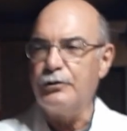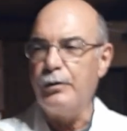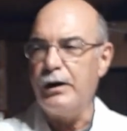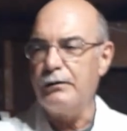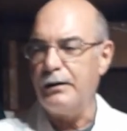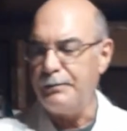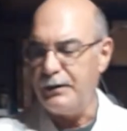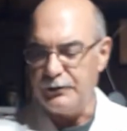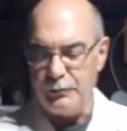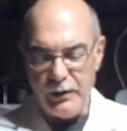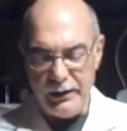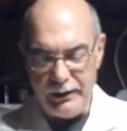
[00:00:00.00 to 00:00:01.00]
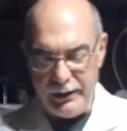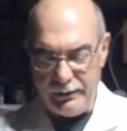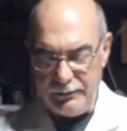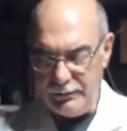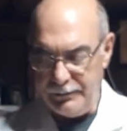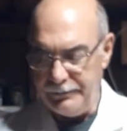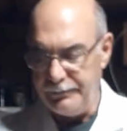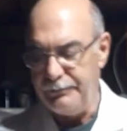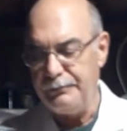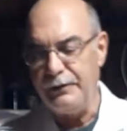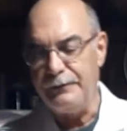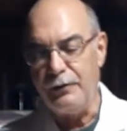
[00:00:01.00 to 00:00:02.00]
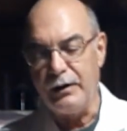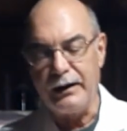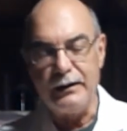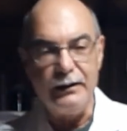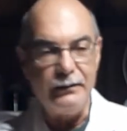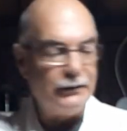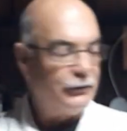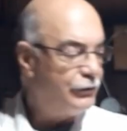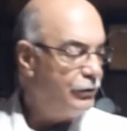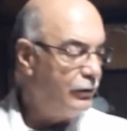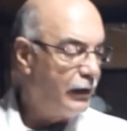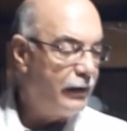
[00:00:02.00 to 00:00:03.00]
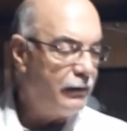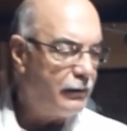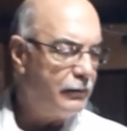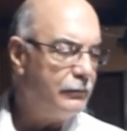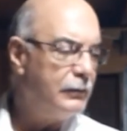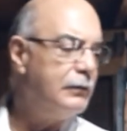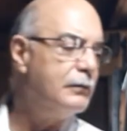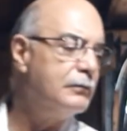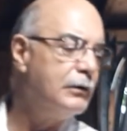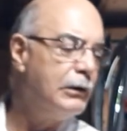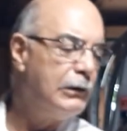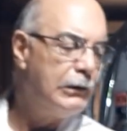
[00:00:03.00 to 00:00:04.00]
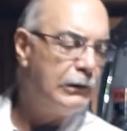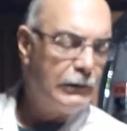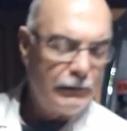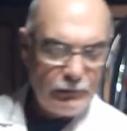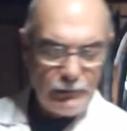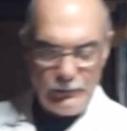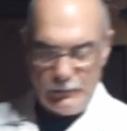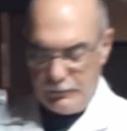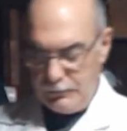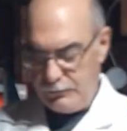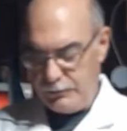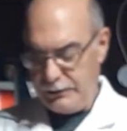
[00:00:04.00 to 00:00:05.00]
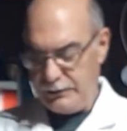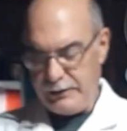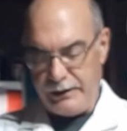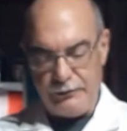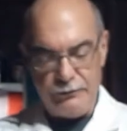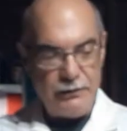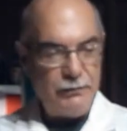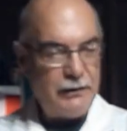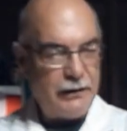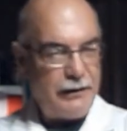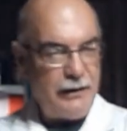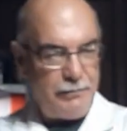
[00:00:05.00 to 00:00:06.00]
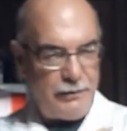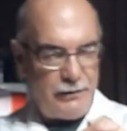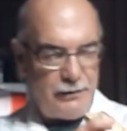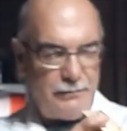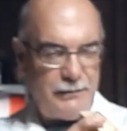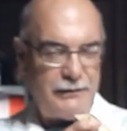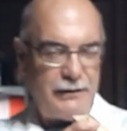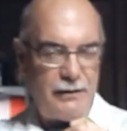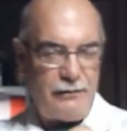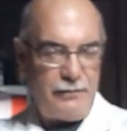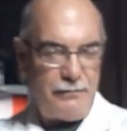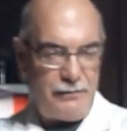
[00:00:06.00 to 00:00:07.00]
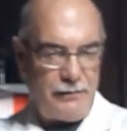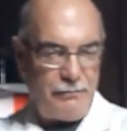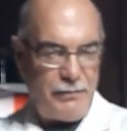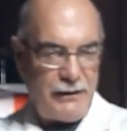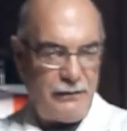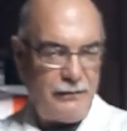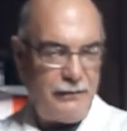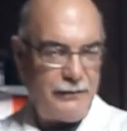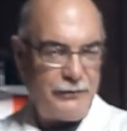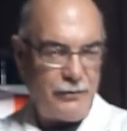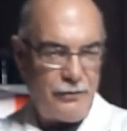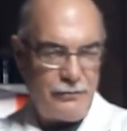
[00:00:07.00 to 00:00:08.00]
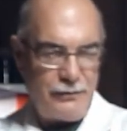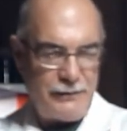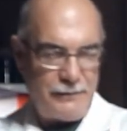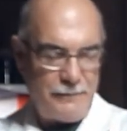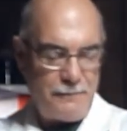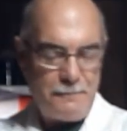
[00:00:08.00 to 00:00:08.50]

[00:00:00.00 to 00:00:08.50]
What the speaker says: square up this one end before I cut this two length. Well, which side do I want to keep here? Let me see how the bend on this goes.